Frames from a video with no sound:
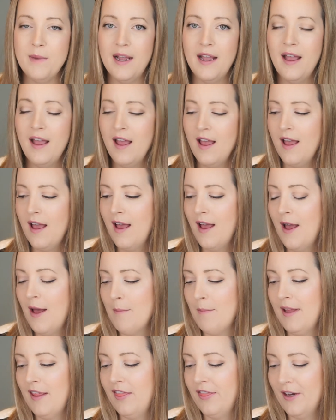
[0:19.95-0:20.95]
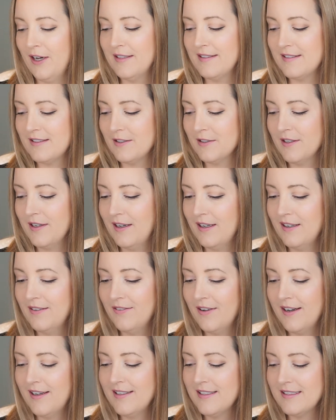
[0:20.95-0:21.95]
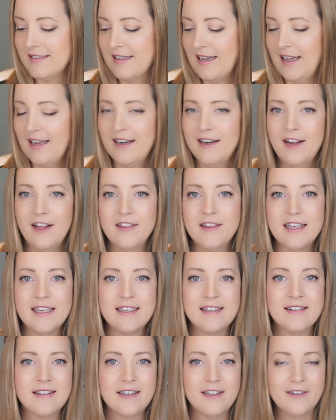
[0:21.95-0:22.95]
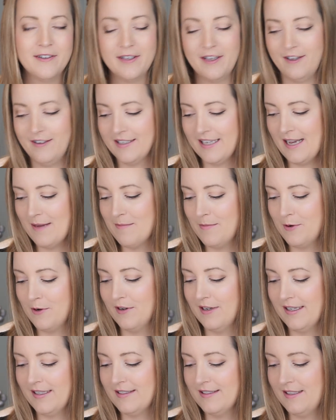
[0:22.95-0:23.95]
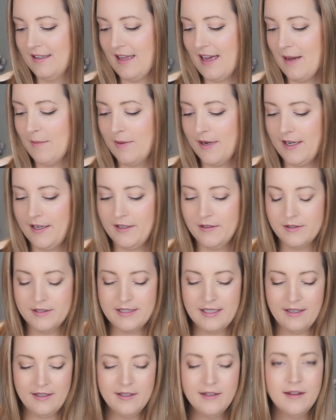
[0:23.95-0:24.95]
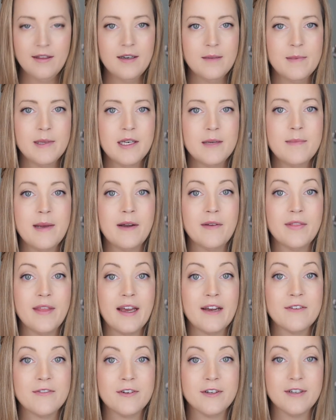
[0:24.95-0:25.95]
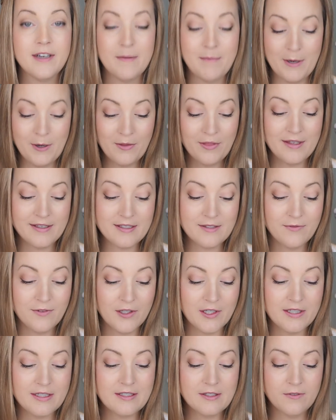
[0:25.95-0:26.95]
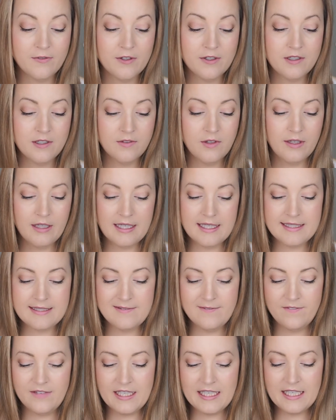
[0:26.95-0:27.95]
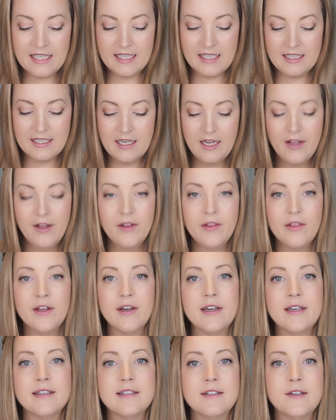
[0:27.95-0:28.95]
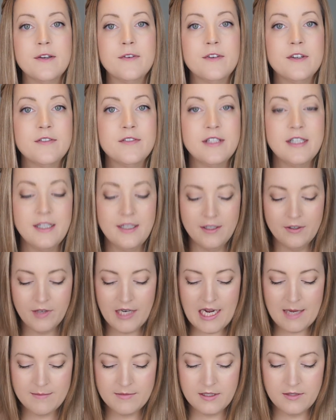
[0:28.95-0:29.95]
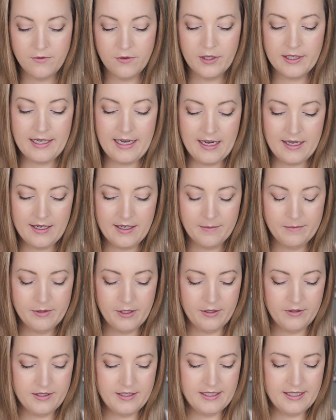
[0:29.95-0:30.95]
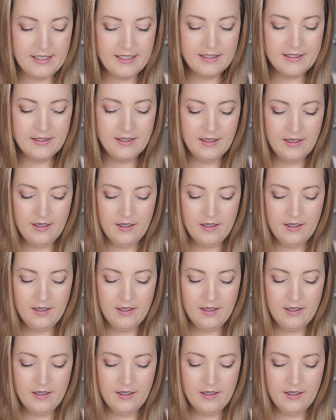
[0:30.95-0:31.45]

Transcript: But my thoughts are kind of undecided on this, and I'll get more into that, but I will tell you a little bit about that about this first. So first of all, it is vegan. There is 15 grams of organic protein.